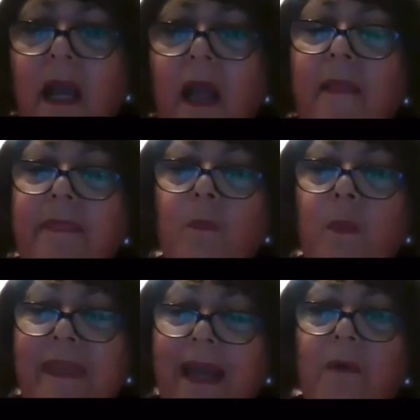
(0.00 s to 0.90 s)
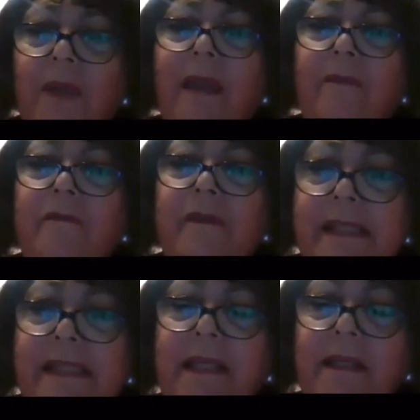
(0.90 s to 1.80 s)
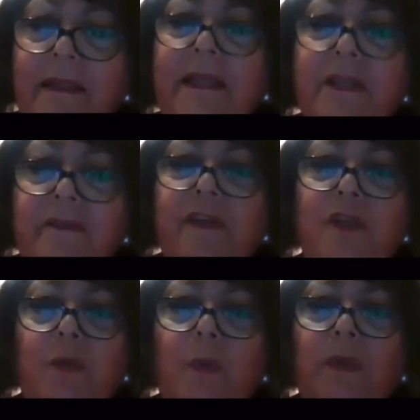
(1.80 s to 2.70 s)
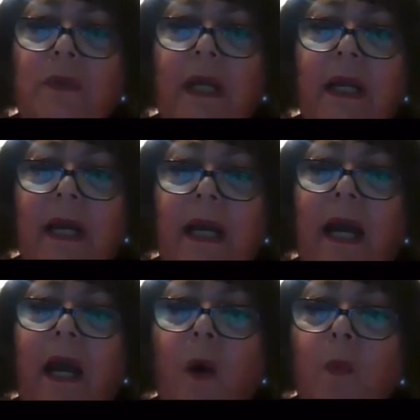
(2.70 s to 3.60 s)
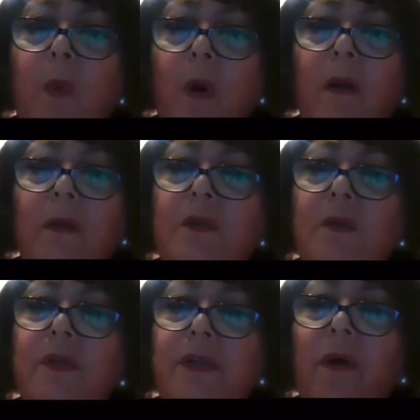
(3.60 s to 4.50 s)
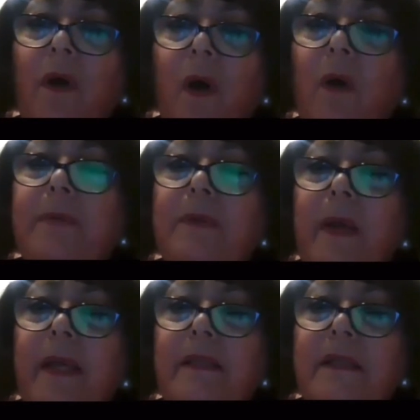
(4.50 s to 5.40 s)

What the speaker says: then without every single individual, our world would not operate.